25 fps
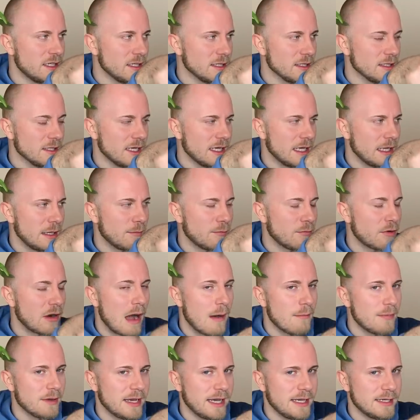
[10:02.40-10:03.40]
like
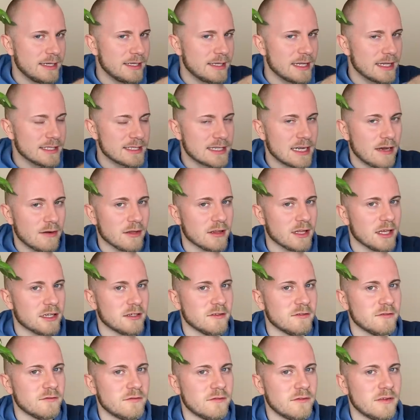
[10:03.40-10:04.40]
propagated. That's how a lot
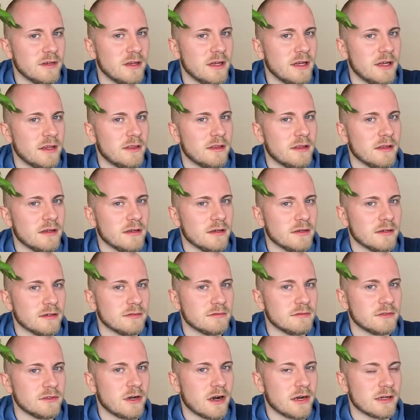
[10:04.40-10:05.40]
of the
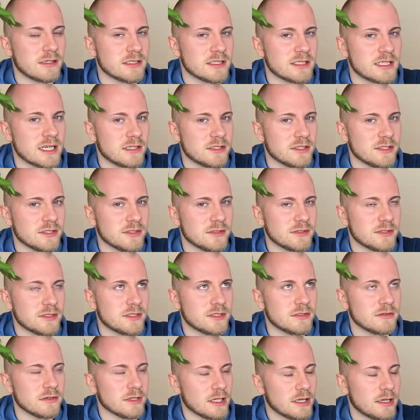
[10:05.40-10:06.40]
garden centers,
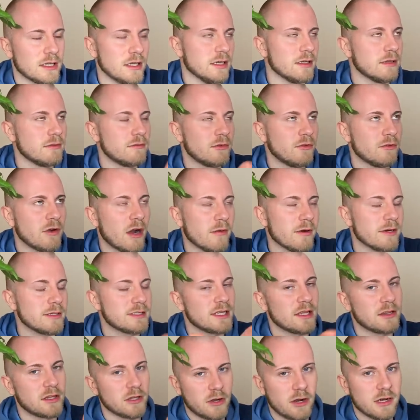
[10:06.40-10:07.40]
like the growers
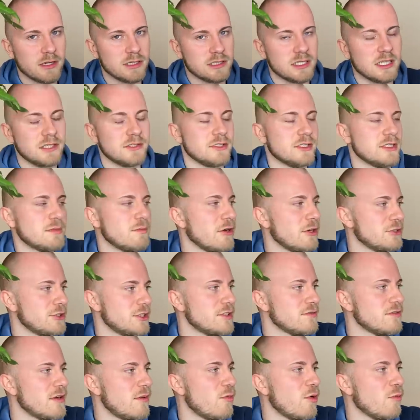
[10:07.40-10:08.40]
that the garden centers purchase
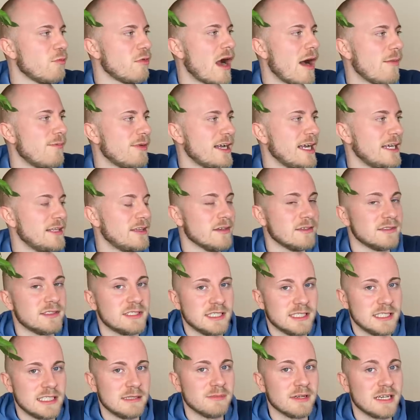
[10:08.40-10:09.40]
from, will propagate their Z
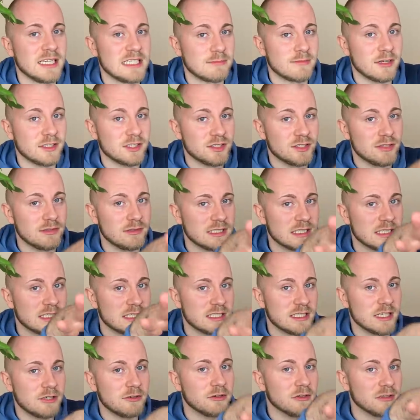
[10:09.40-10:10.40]
Z plants by just using
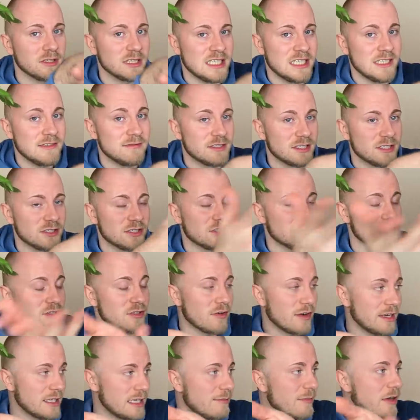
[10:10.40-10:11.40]
single leaves and just
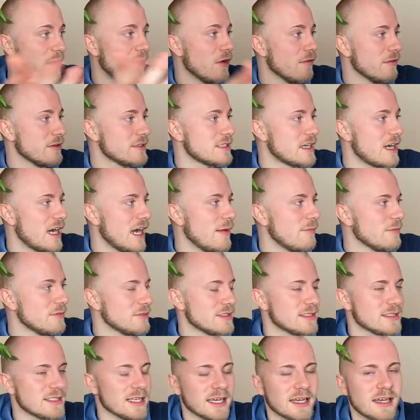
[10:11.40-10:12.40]
growing them out over time, or
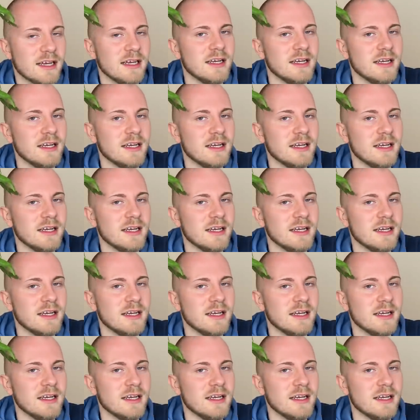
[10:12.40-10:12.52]
just like